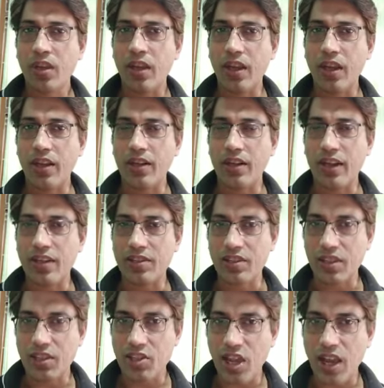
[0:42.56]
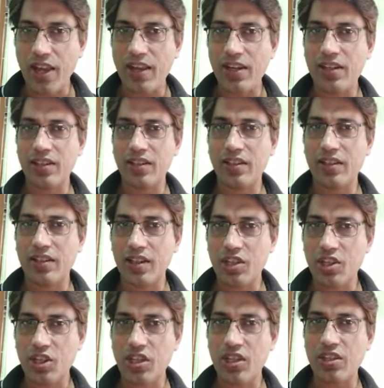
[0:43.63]
And as a child,
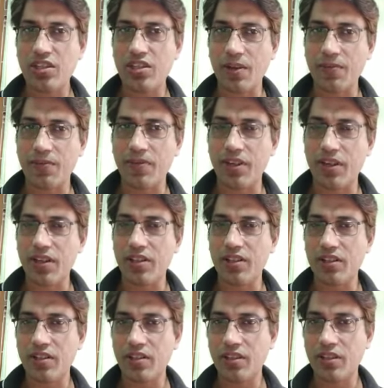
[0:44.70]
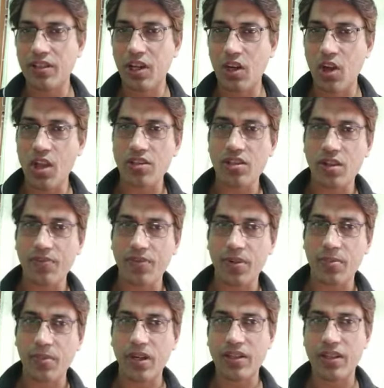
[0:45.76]
she suffered the loss of her
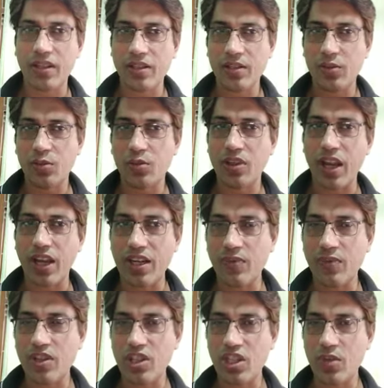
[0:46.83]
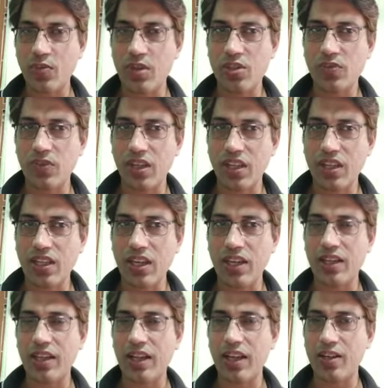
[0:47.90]
mother, who died when she was very
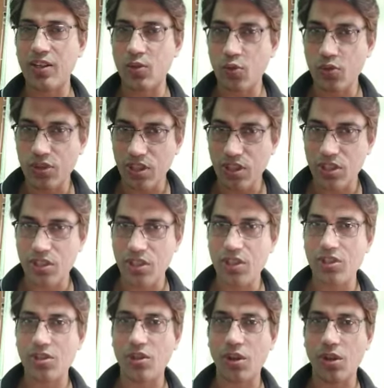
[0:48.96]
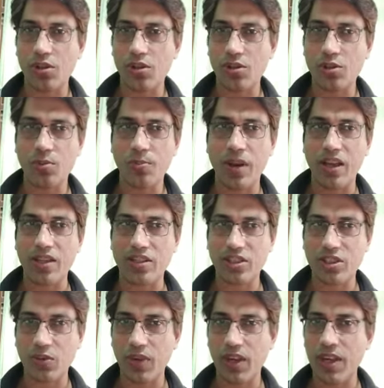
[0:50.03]
young, and 2 sisters also
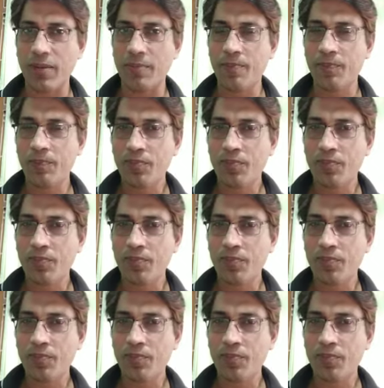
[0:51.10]
passed away.